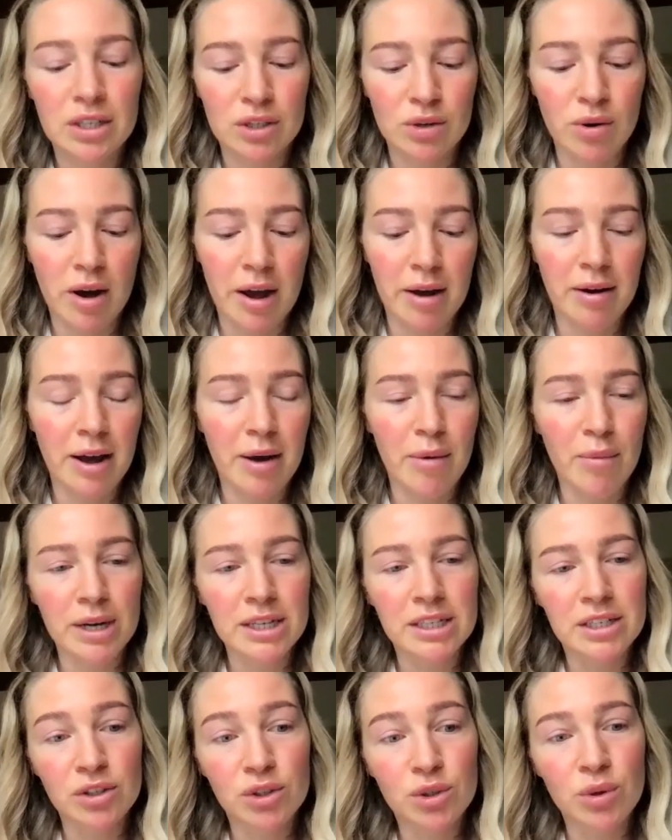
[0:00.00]
So I, I
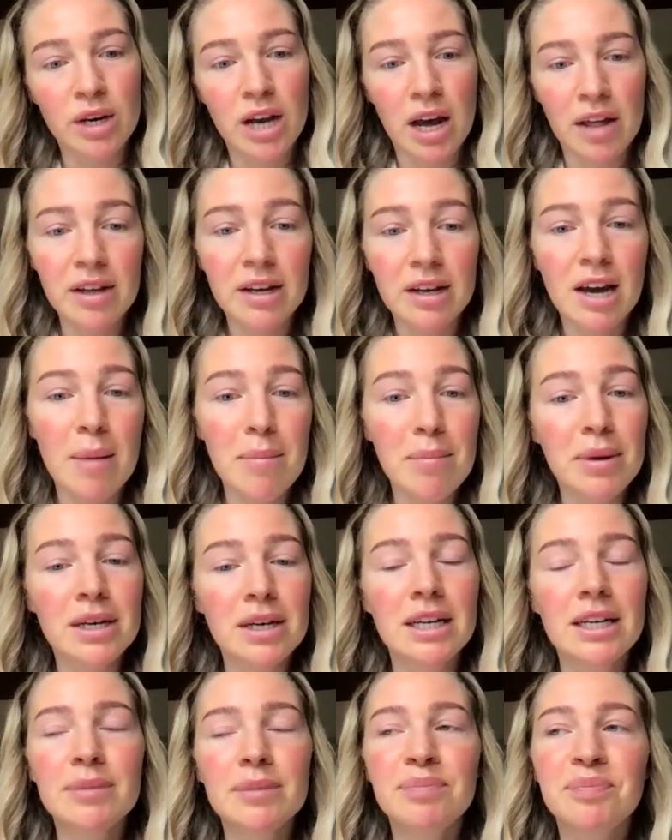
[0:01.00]
went into another
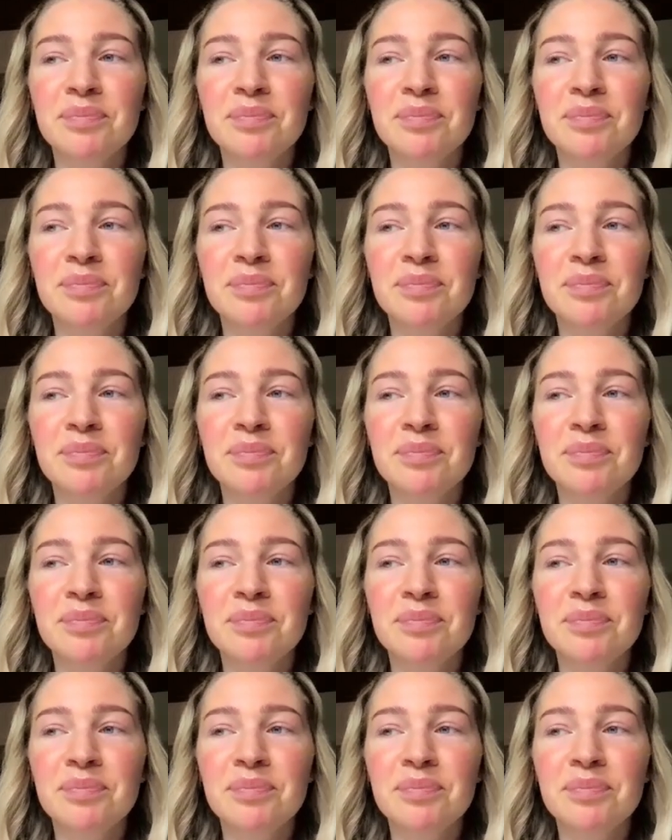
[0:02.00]
company,